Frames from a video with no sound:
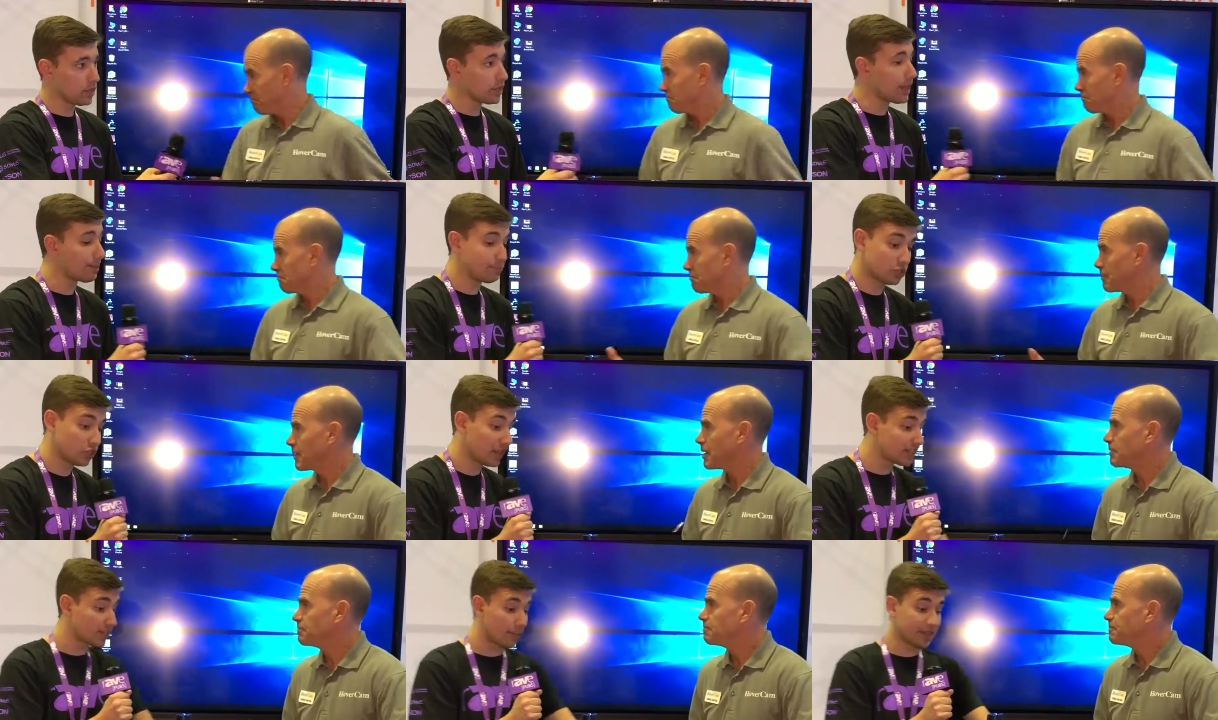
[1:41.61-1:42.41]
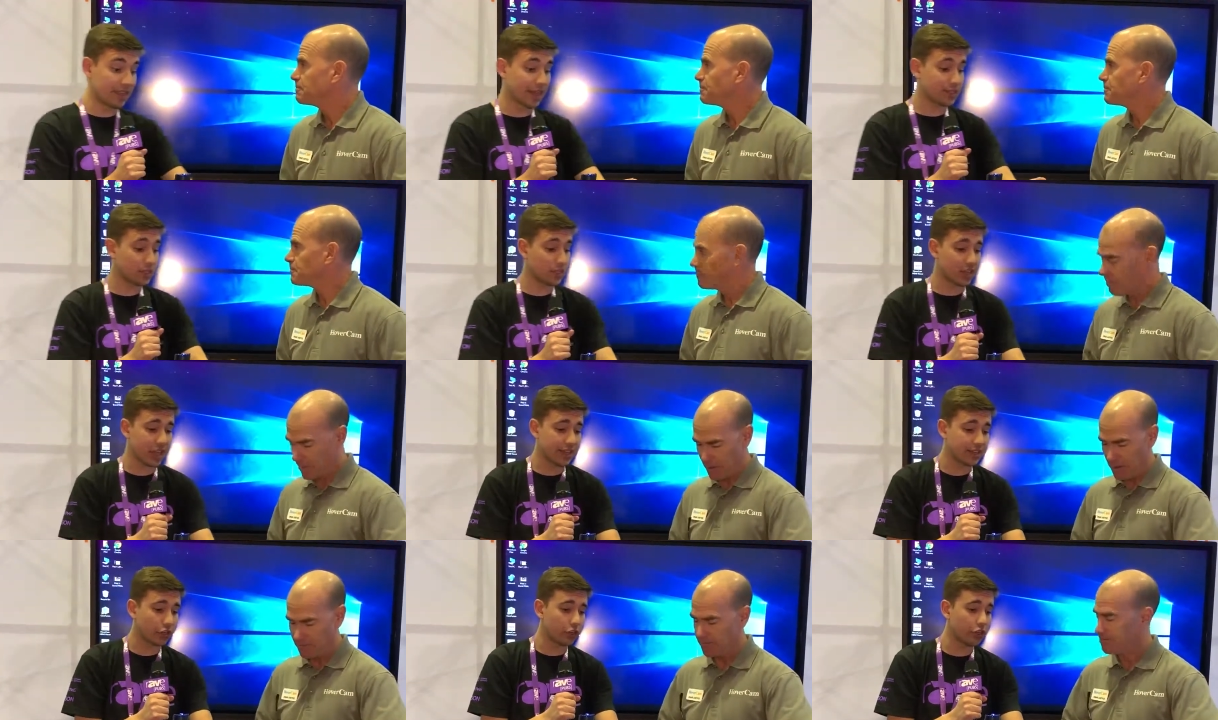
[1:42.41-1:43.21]
Speaker 1: Yep. So that's I mean that's the
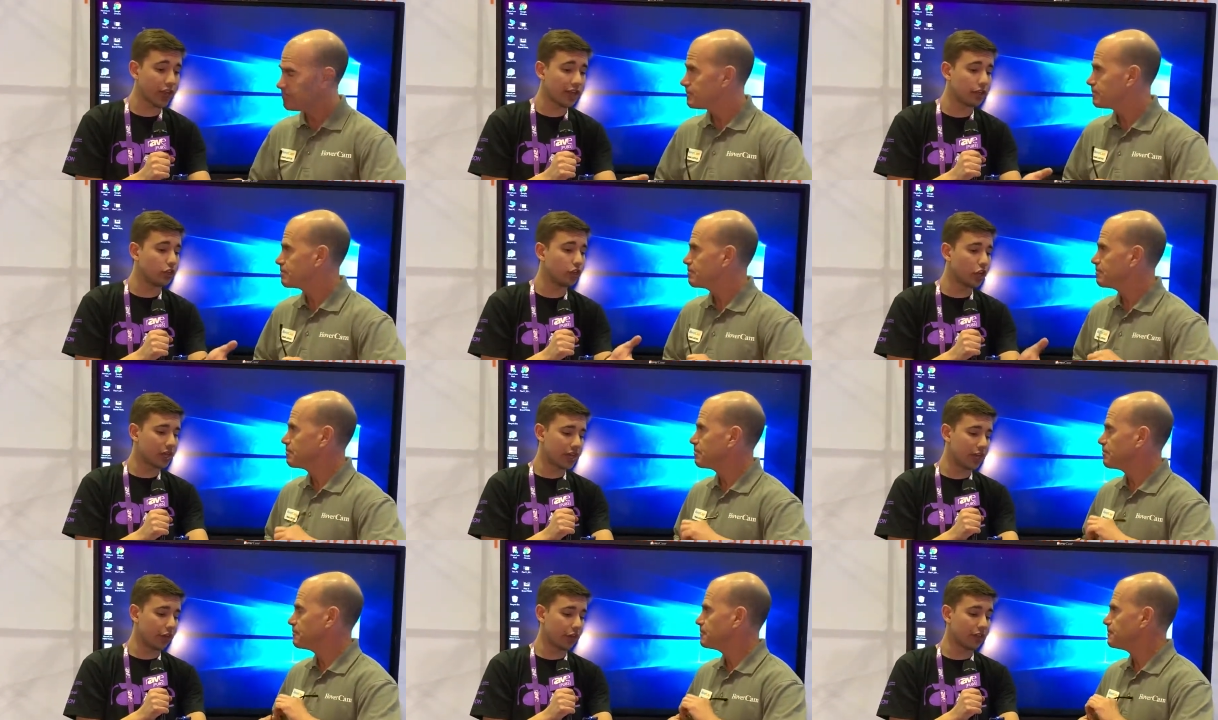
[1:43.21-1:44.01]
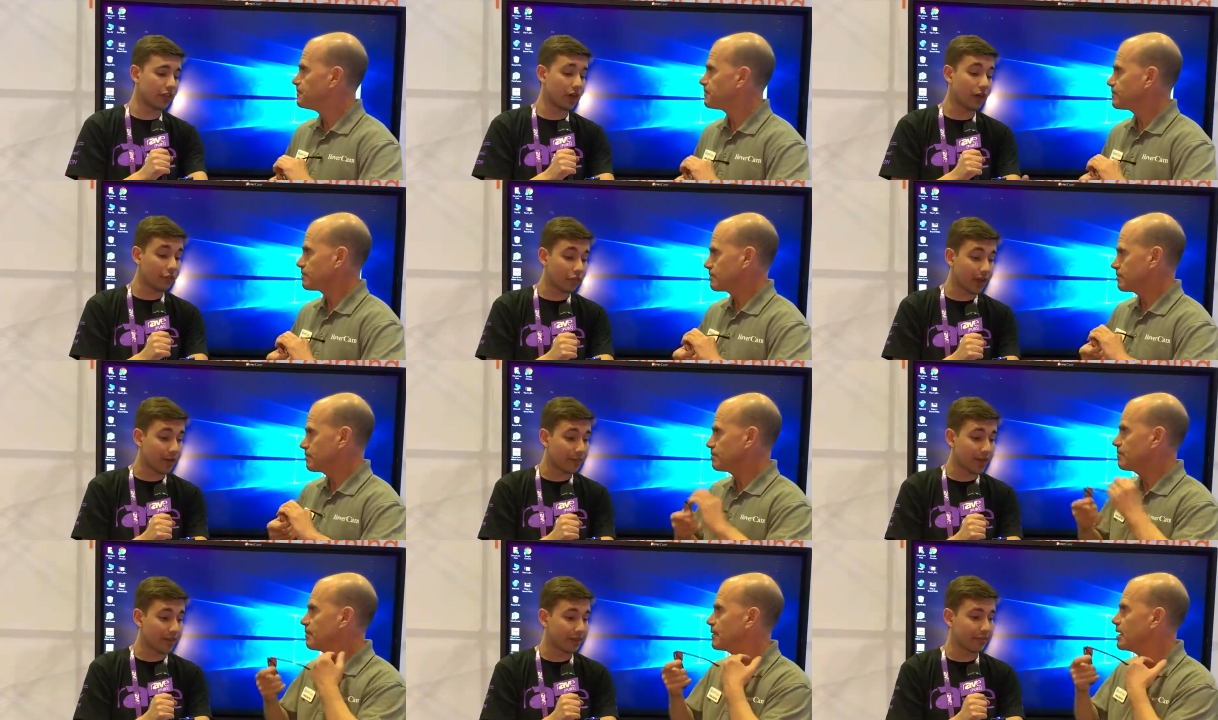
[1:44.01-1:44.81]
Intel Unite NUC here in the
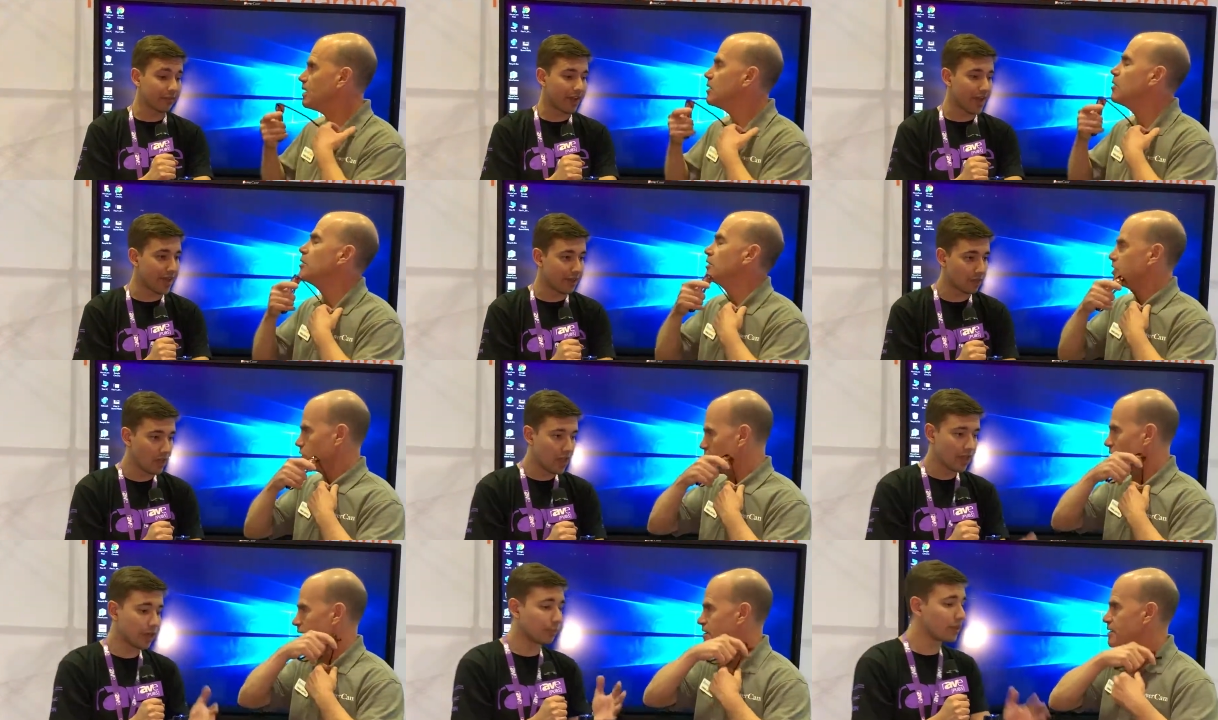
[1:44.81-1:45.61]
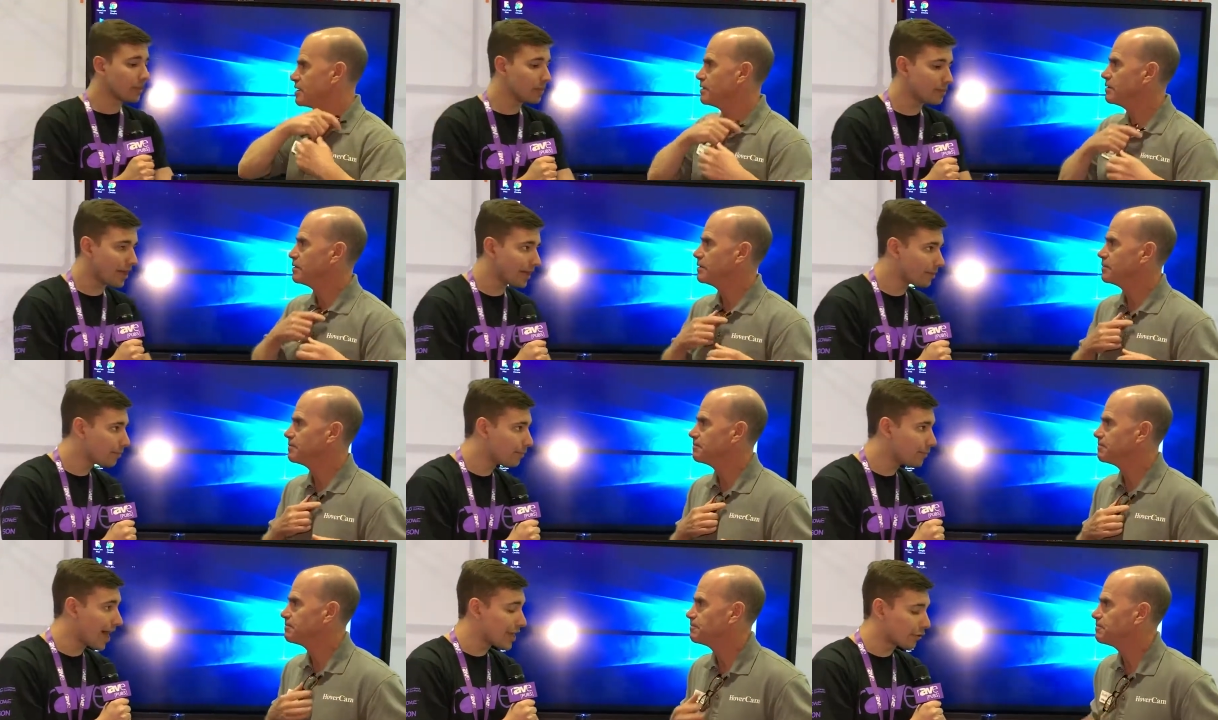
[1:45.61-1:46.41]
HoverCam Pilot 5, completely battery,
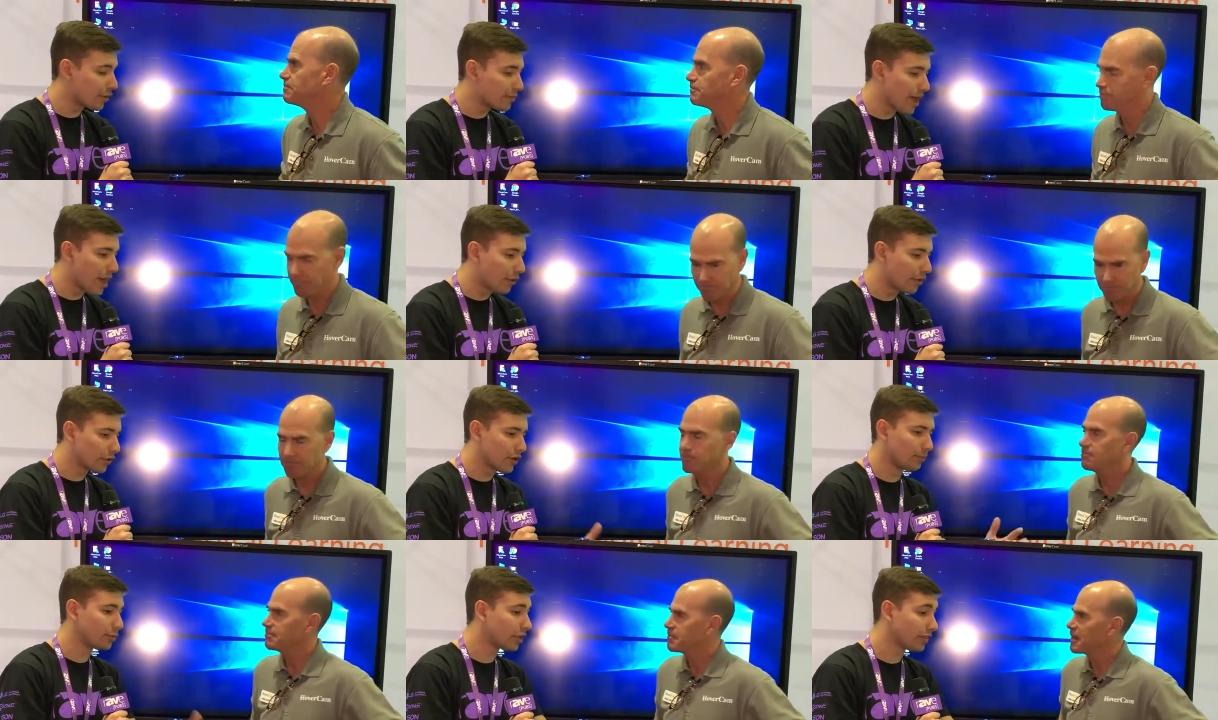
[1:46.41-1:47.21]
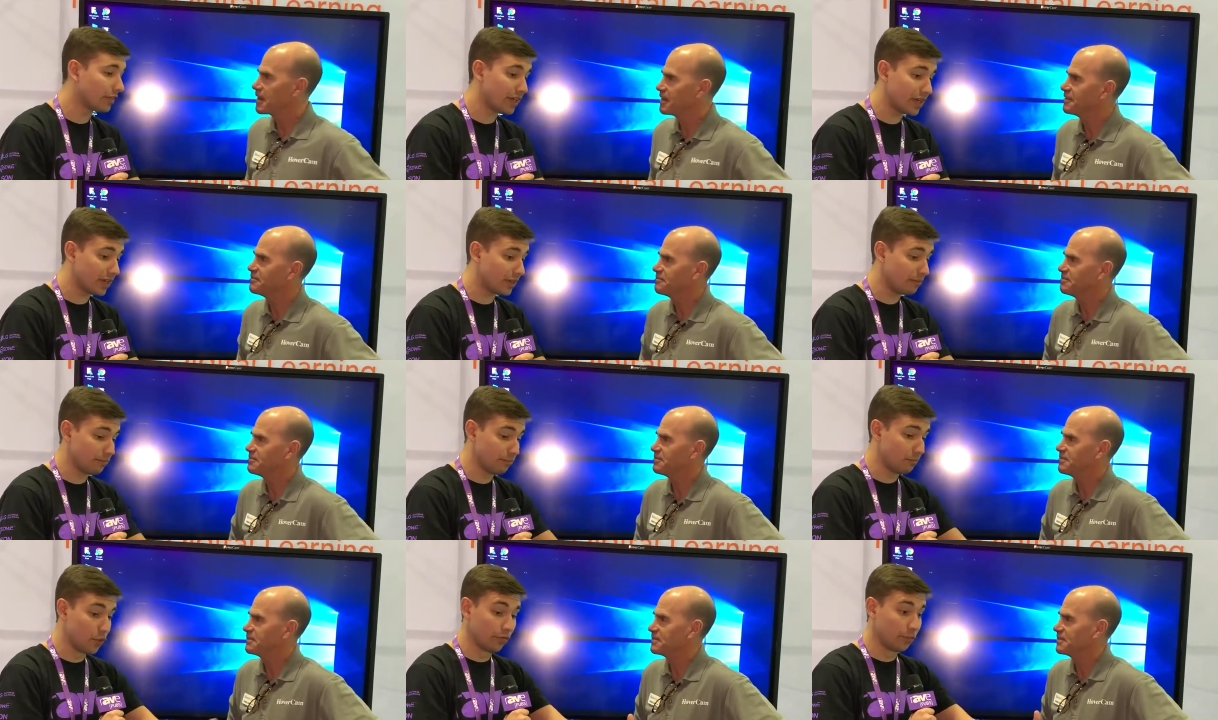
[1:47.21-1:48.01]
battery powered, completely
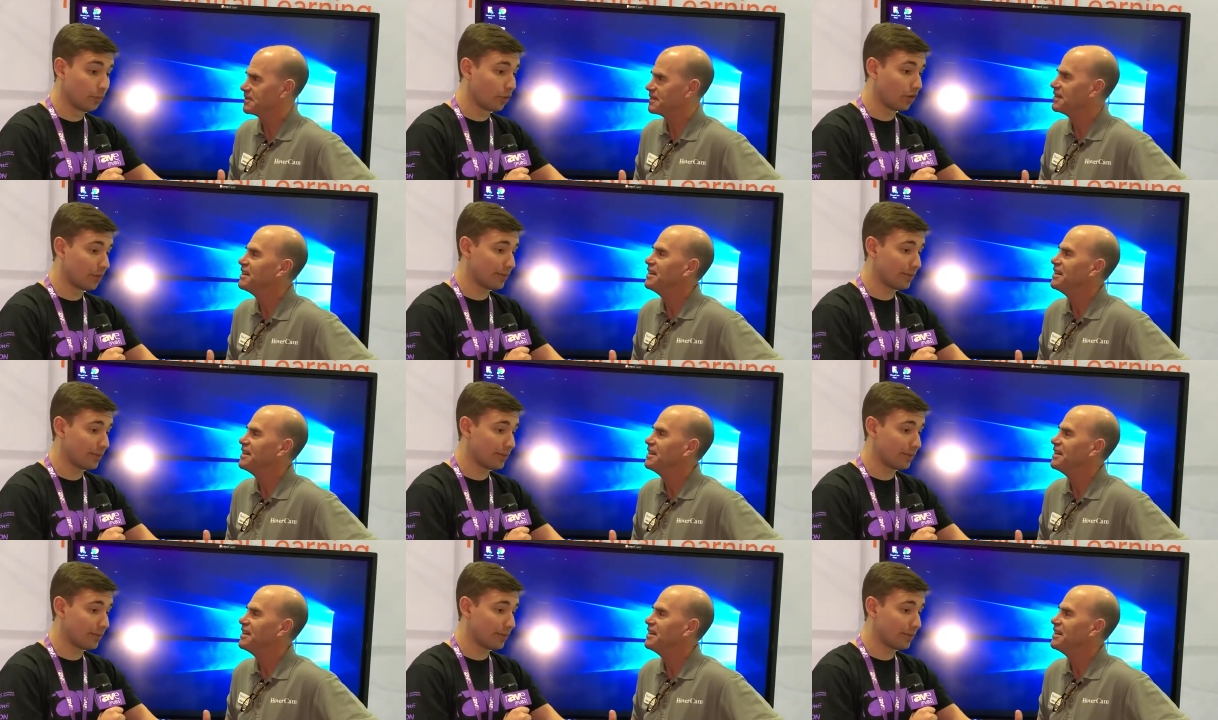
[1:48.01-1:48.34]
movable.